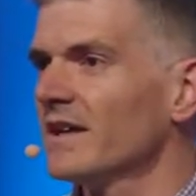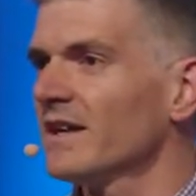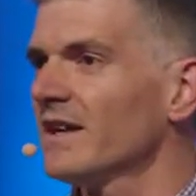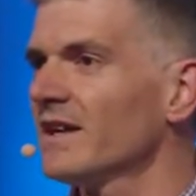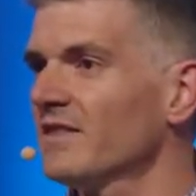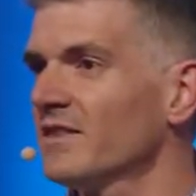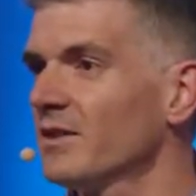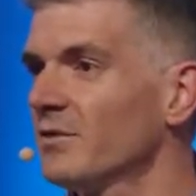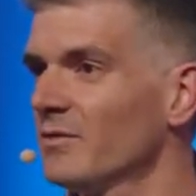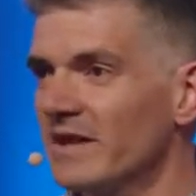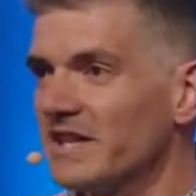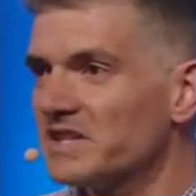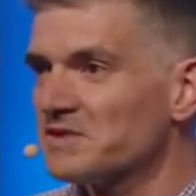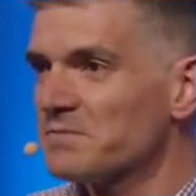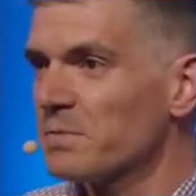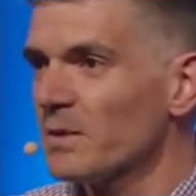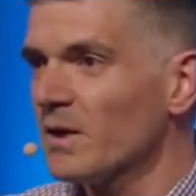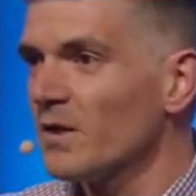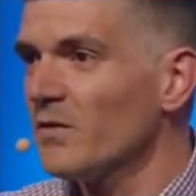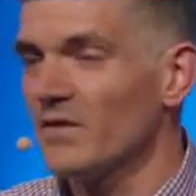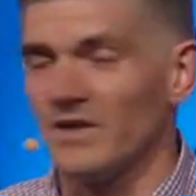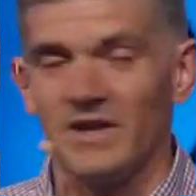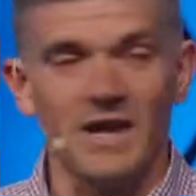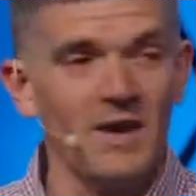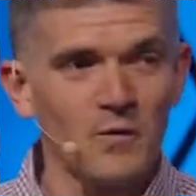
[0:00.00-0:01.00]
And I thought, well, that's
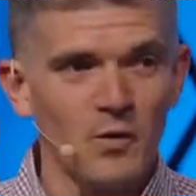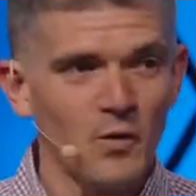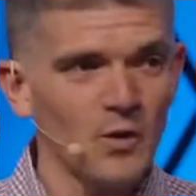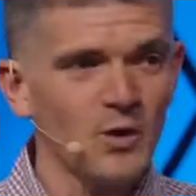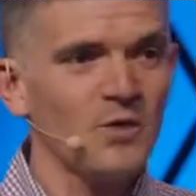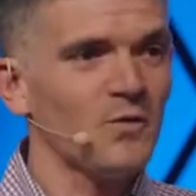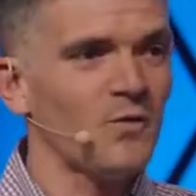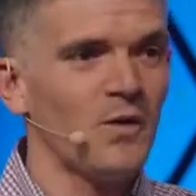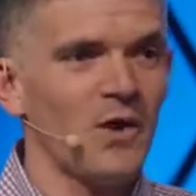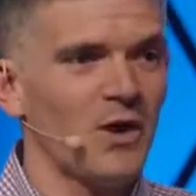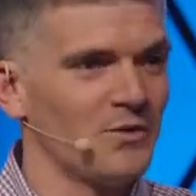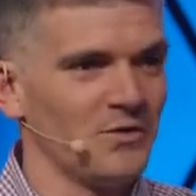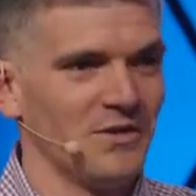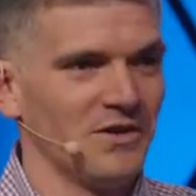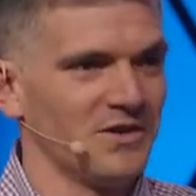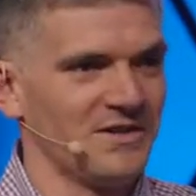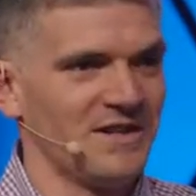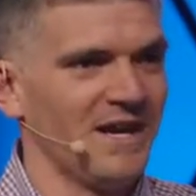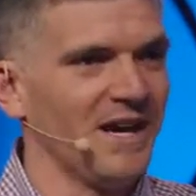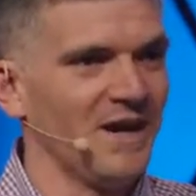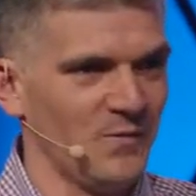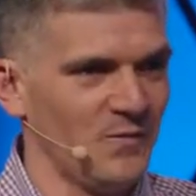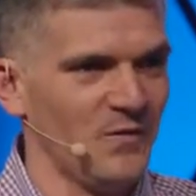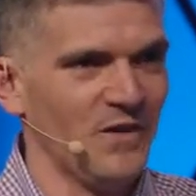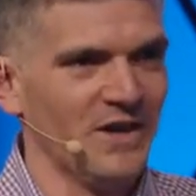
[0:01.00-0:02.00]
perfect. I've heard of Hard Rock
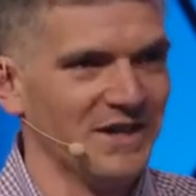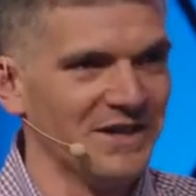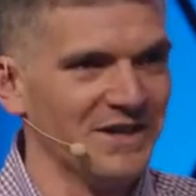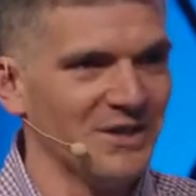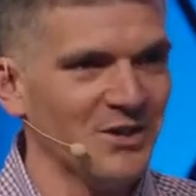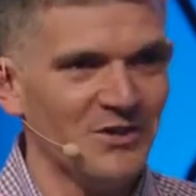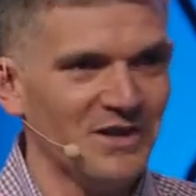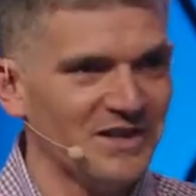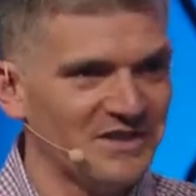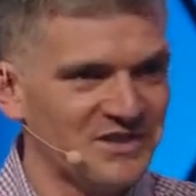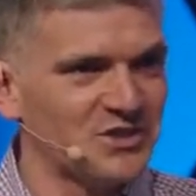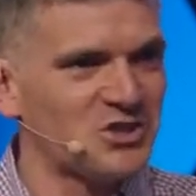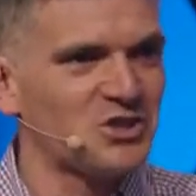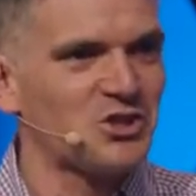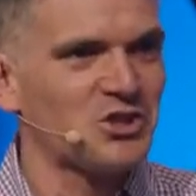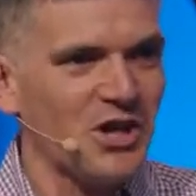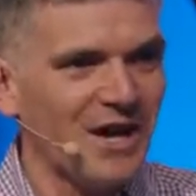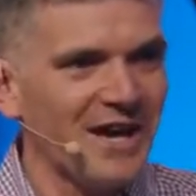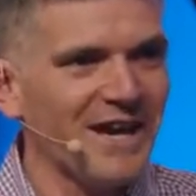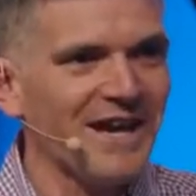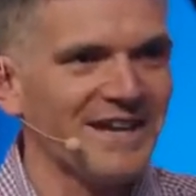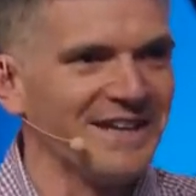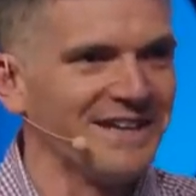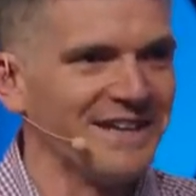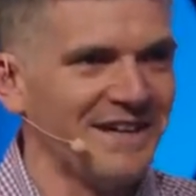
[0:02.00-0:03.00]
Cafe. You know, that's a
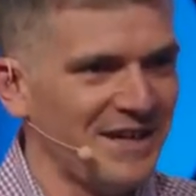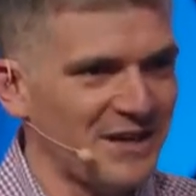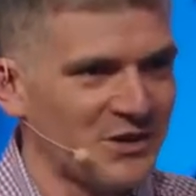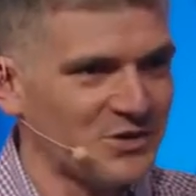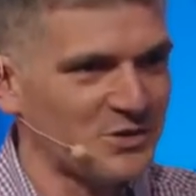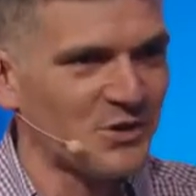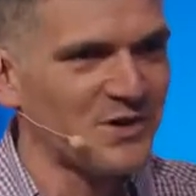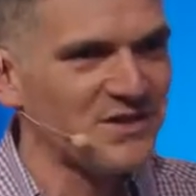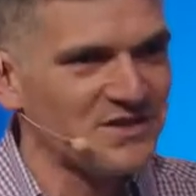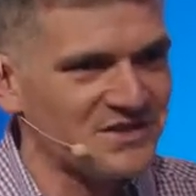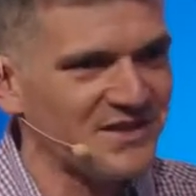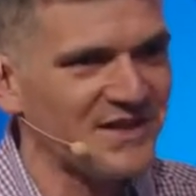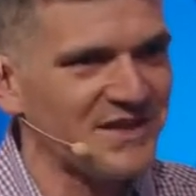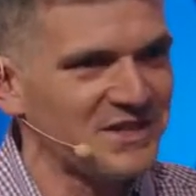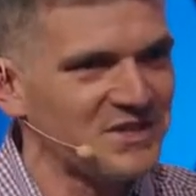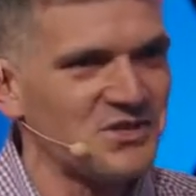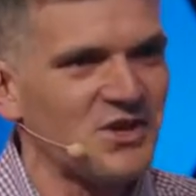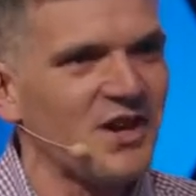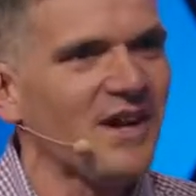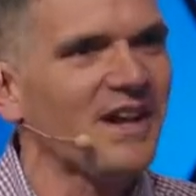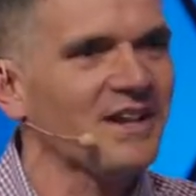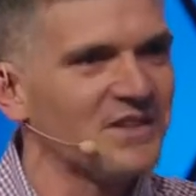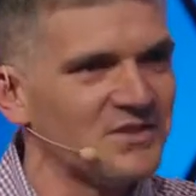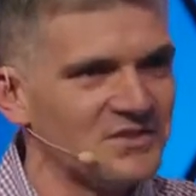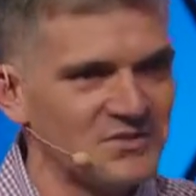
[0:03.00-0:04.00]
chain, and I trust that
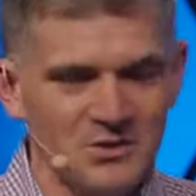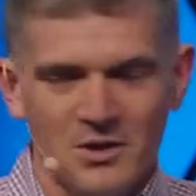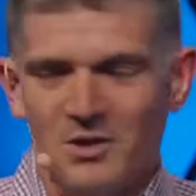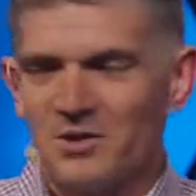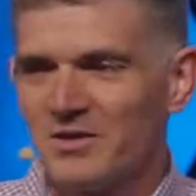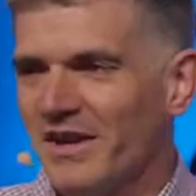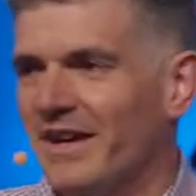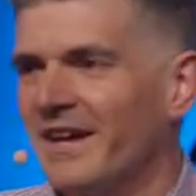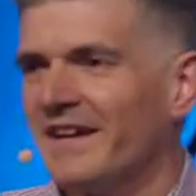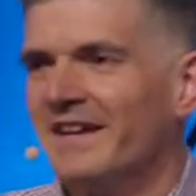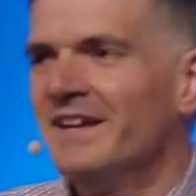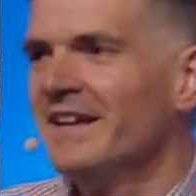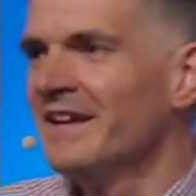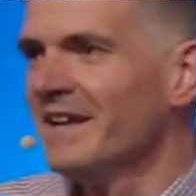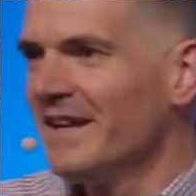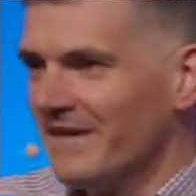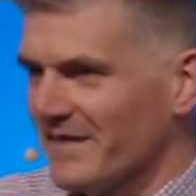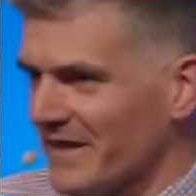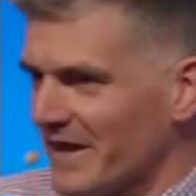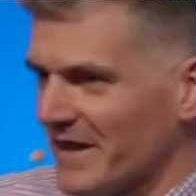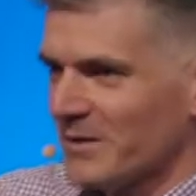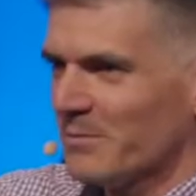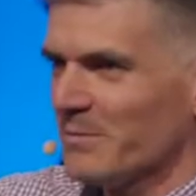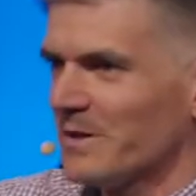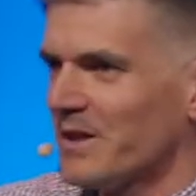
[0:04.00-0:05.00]
chain. So, okay,
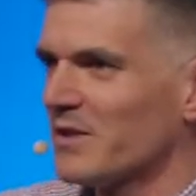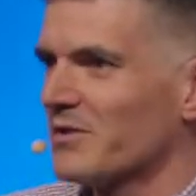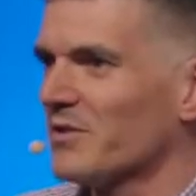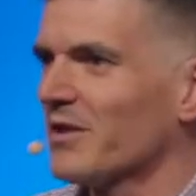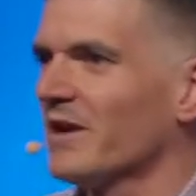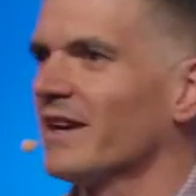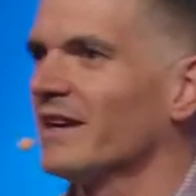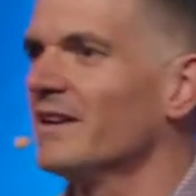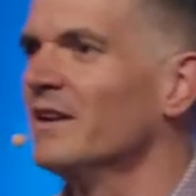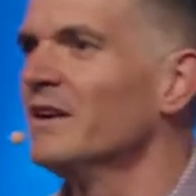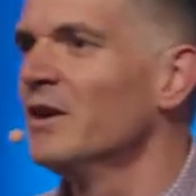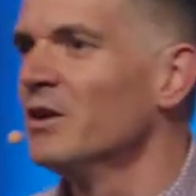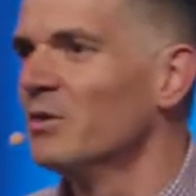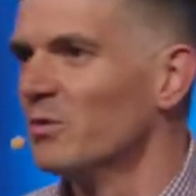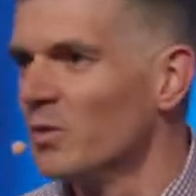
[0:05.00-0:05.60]
that'll be great.